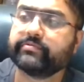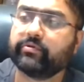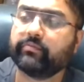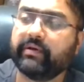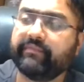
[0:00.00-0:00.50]

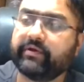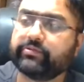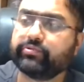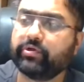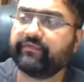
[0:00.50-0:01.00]
So by
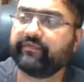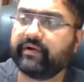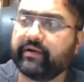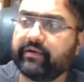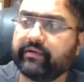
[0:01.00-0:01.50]
virtue of
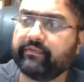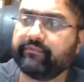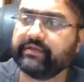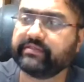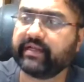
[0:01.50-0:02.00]

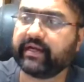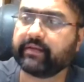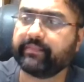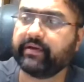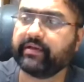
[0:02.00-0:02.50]
which
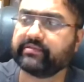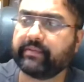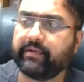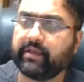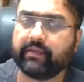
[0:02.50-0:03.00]
enactment it is
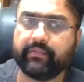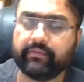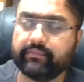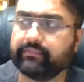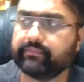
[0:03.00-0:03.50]
applicable?